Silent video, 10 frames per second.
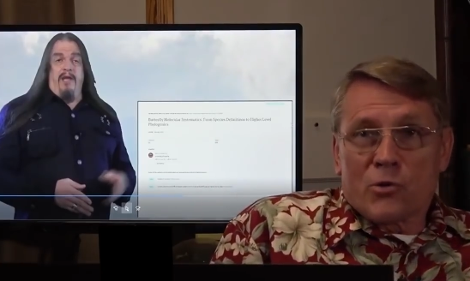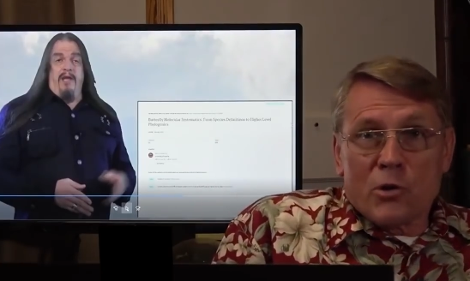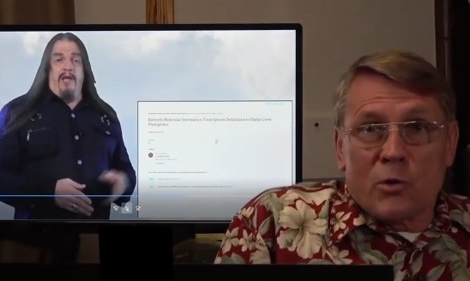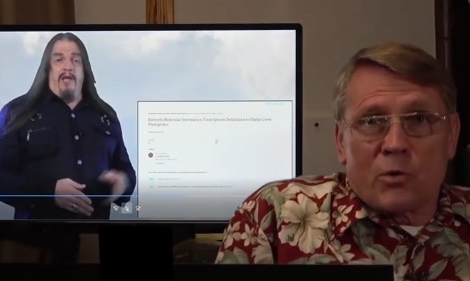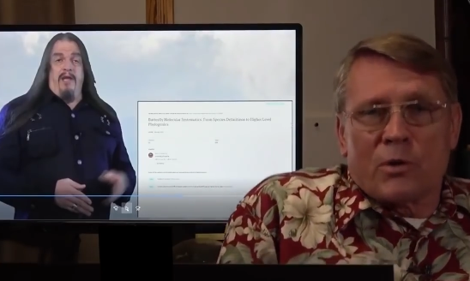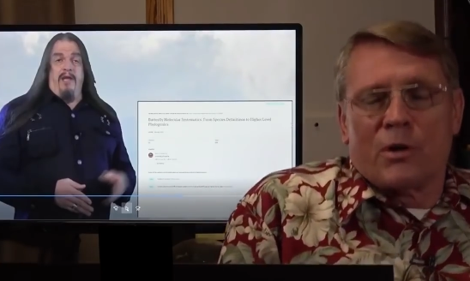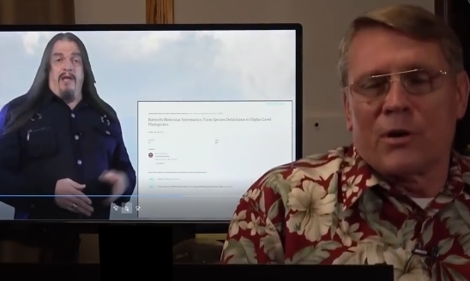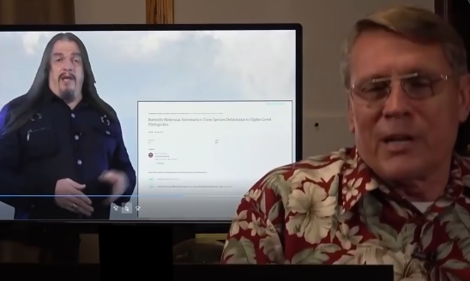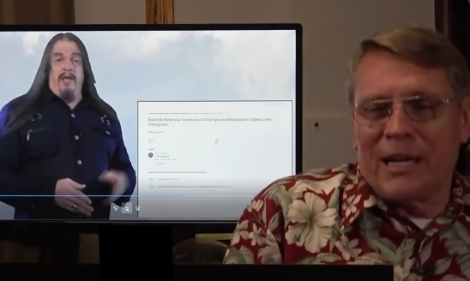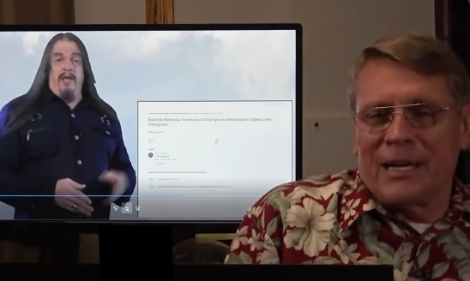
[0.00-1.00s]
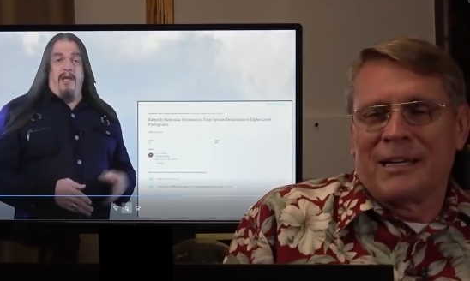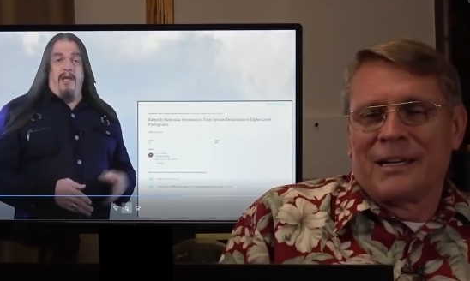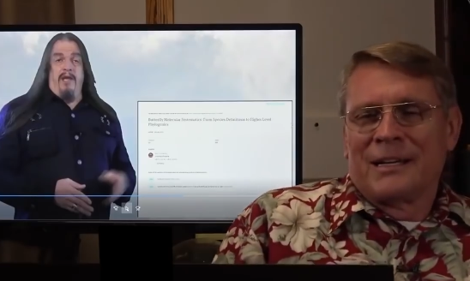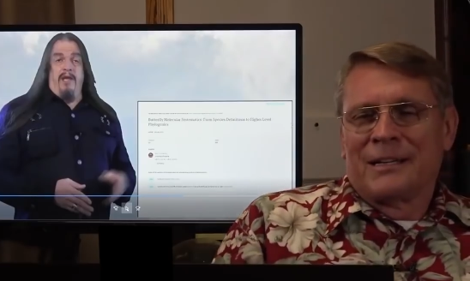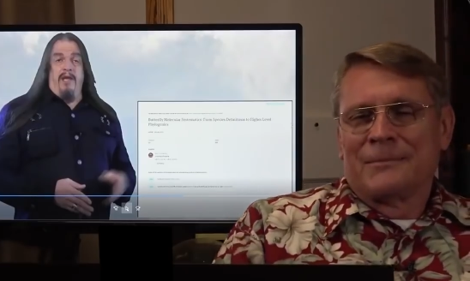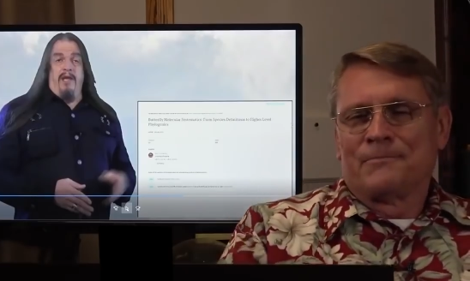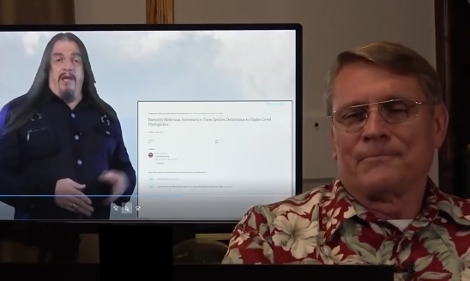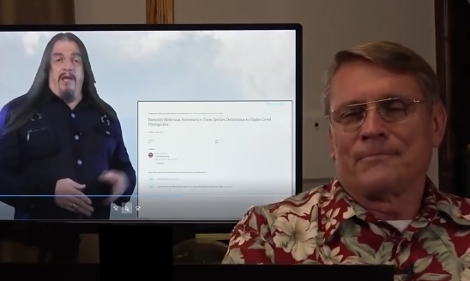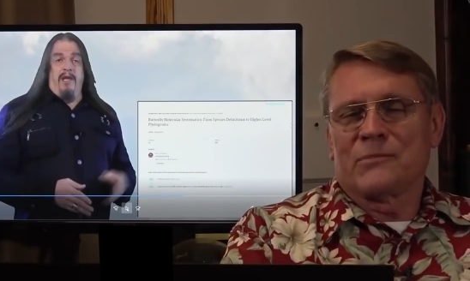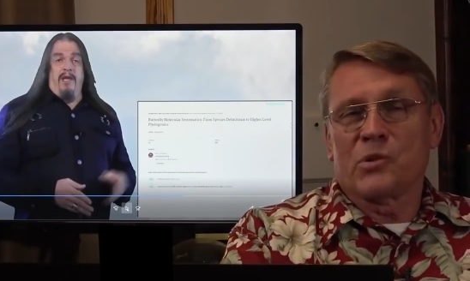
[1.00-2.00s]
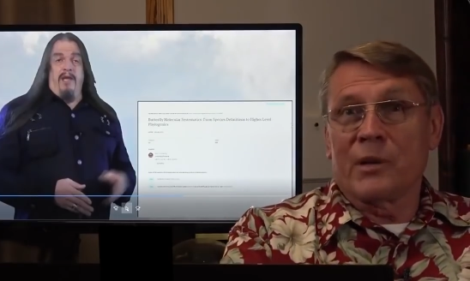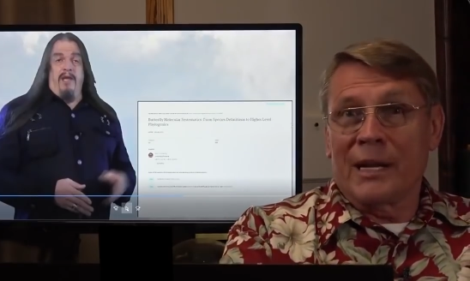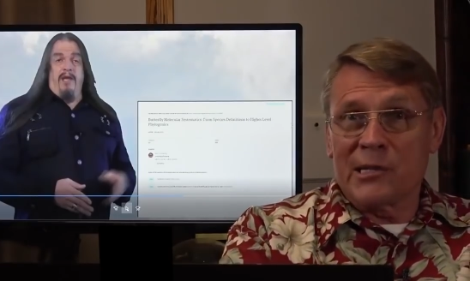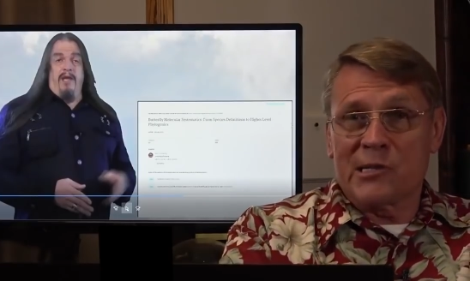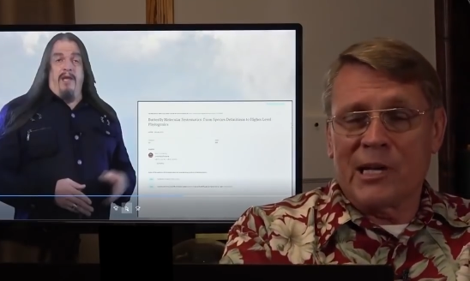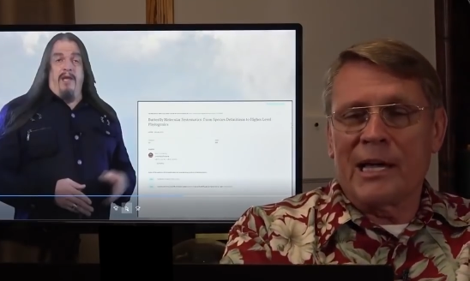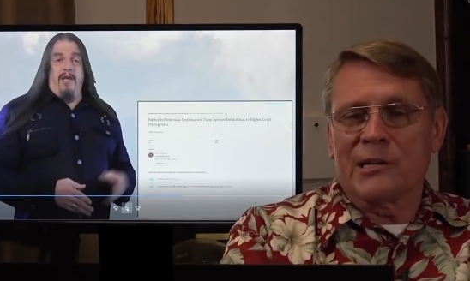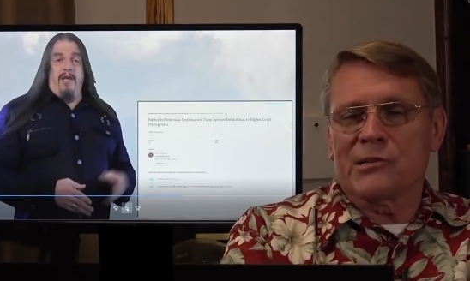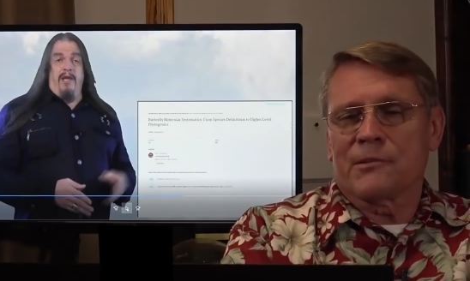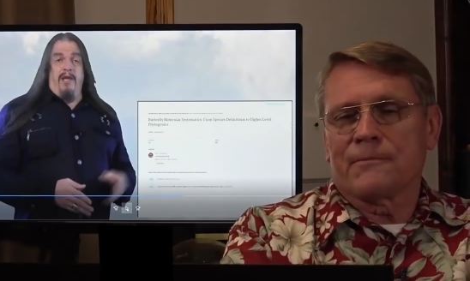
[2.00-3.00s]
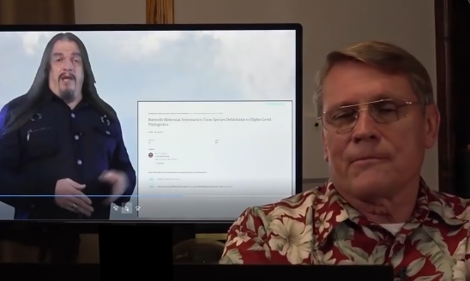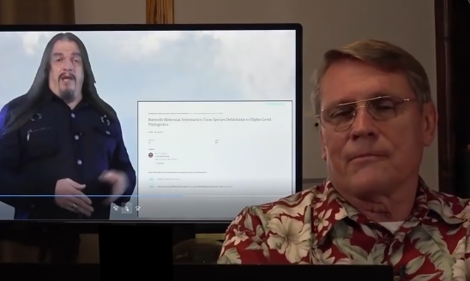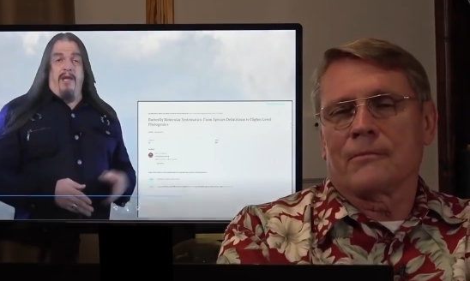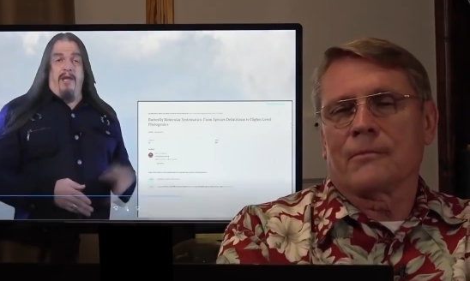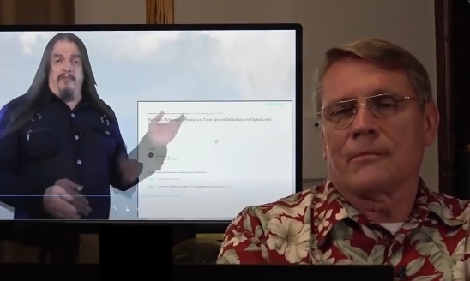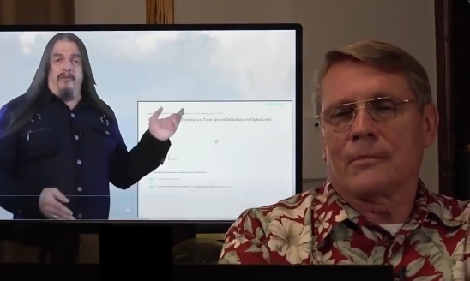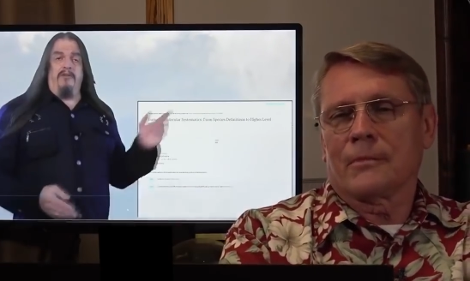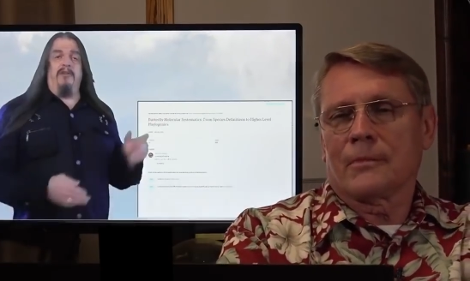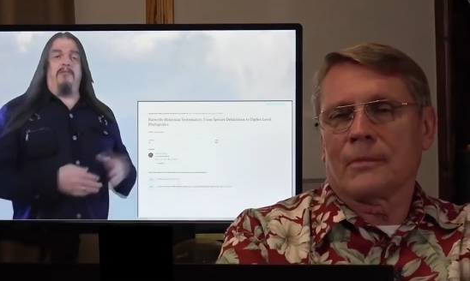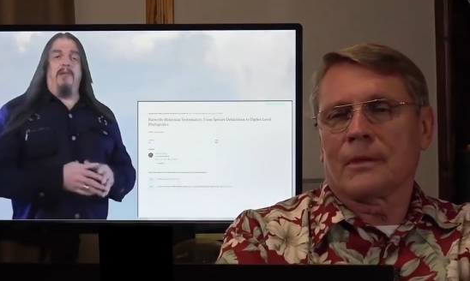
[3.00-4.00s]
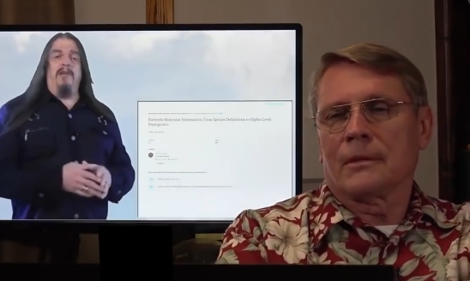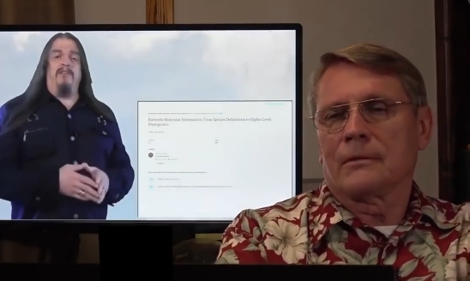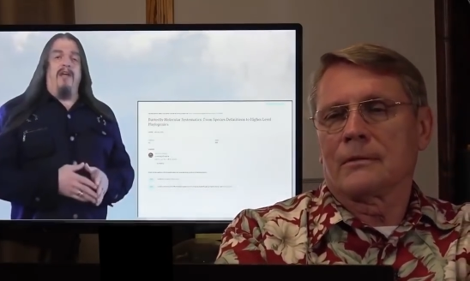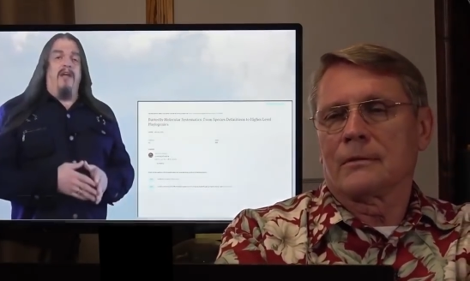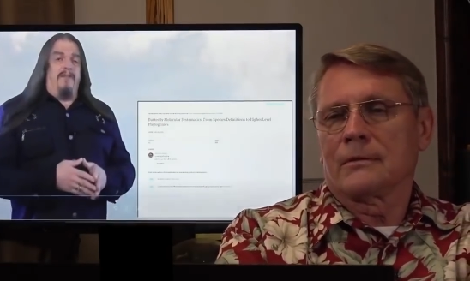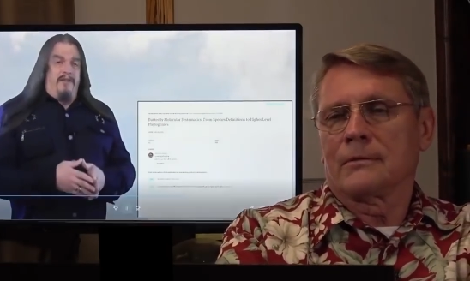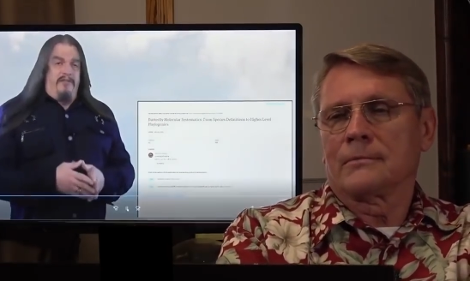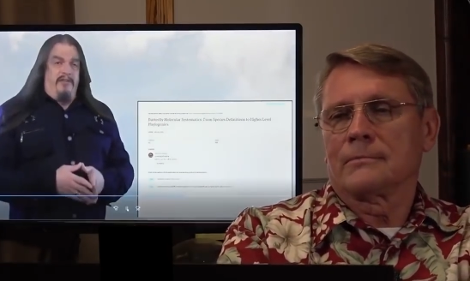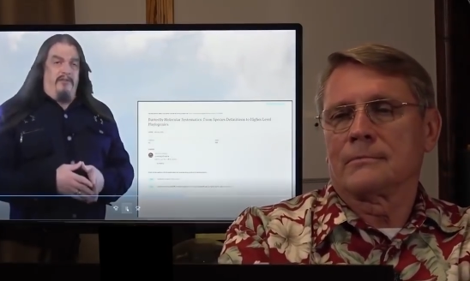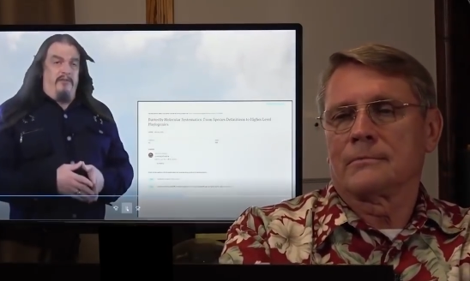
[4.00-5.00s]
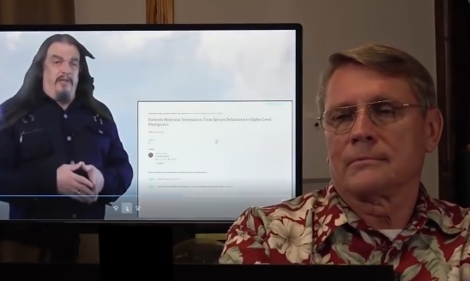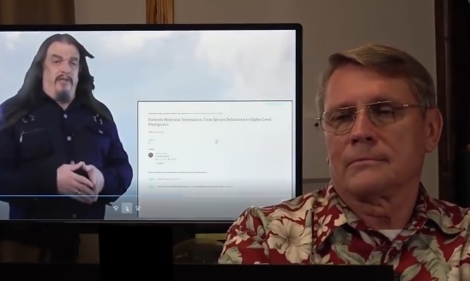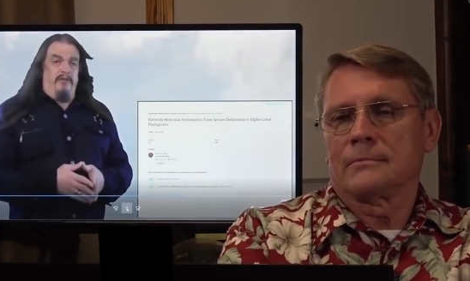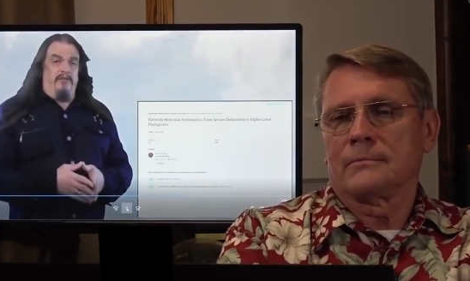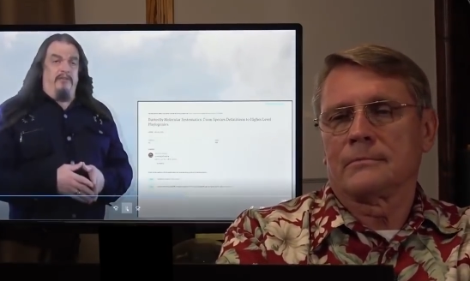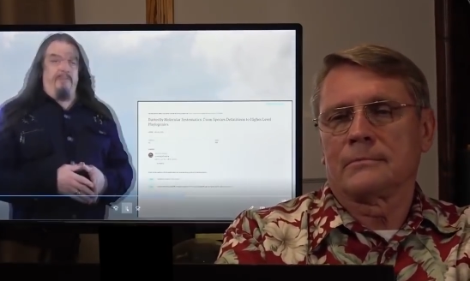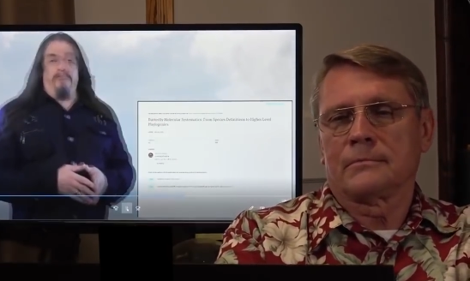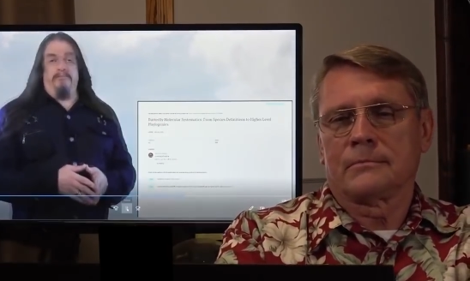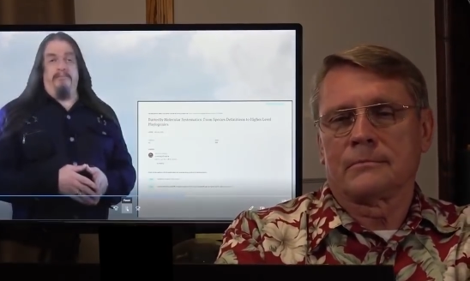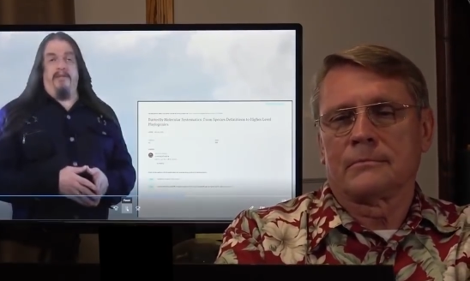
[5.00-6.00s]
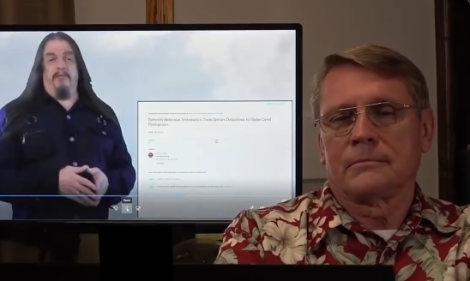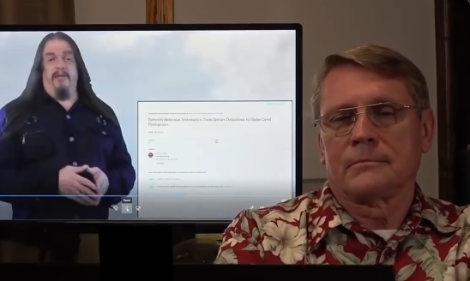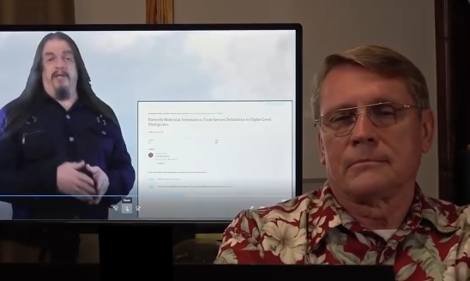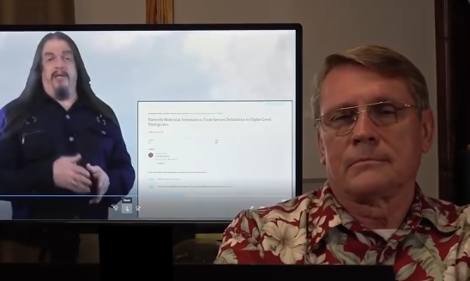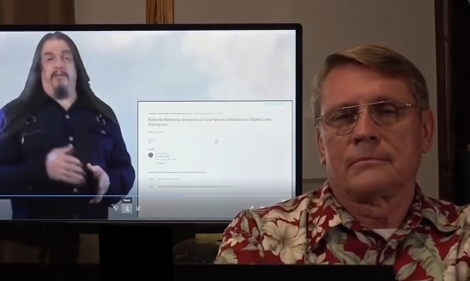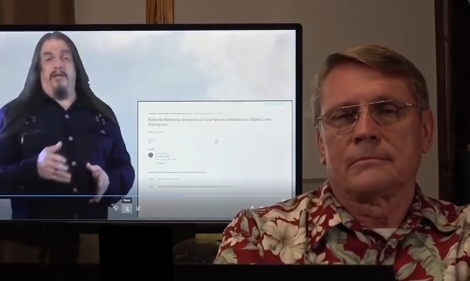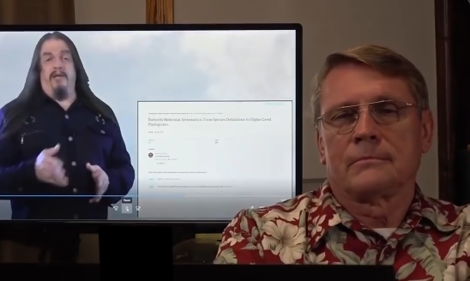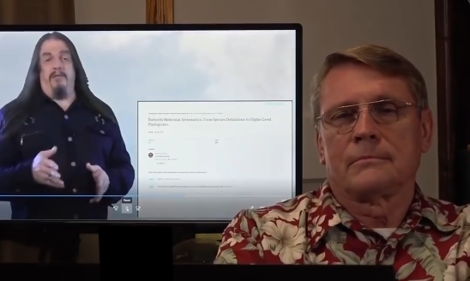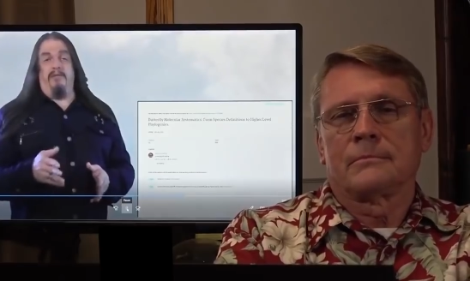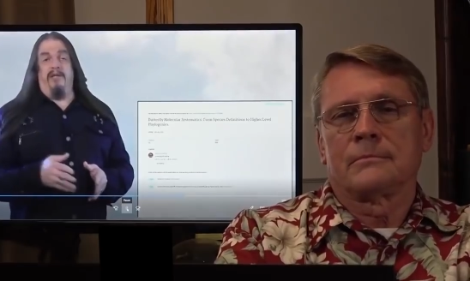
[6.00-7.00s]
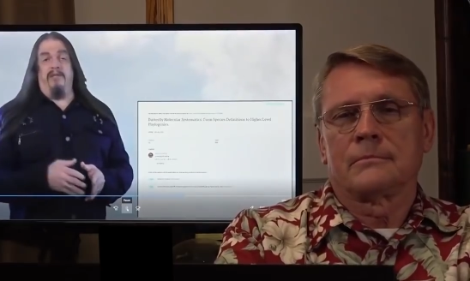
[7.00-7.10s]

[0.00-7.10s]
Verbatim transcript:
Speaker 1: true, okay? Certainly not science.
Speaker 2: As this article explains, that's easier than it used to be because we can get reliable